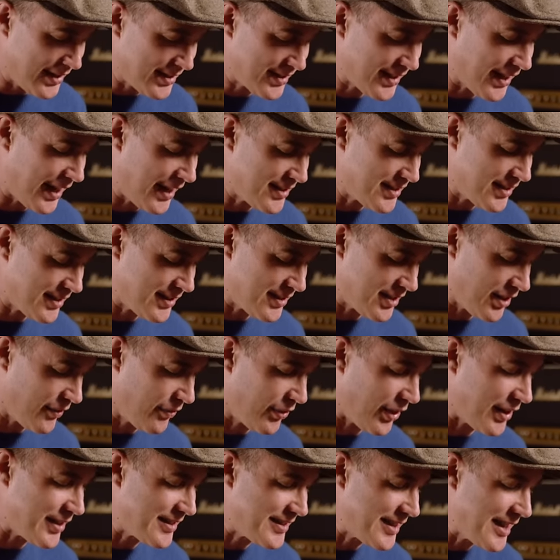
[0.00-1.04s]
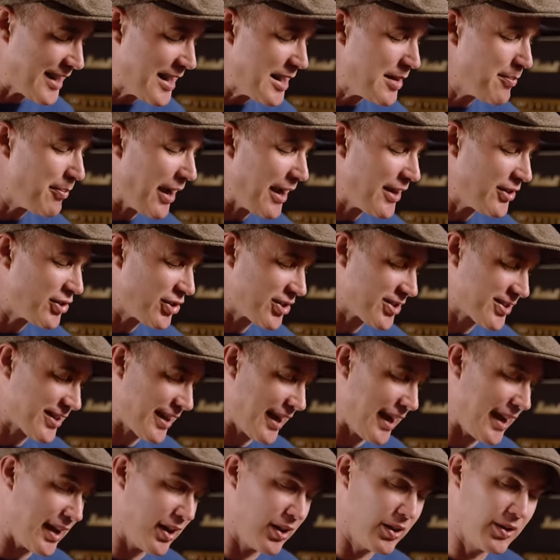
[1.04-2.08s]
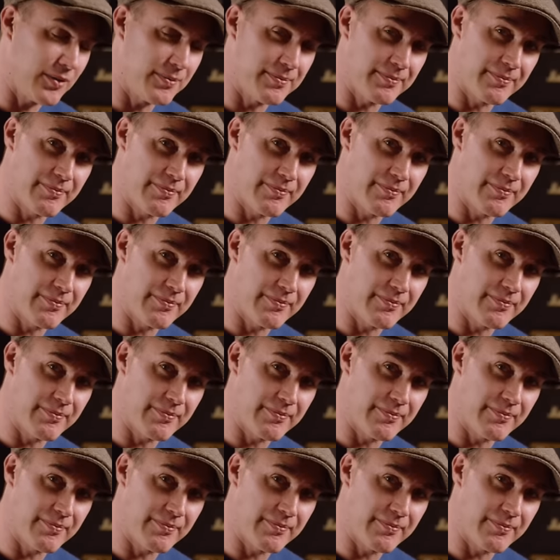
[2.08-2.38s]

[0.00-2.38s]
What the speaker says: this case, it's of the D major scale,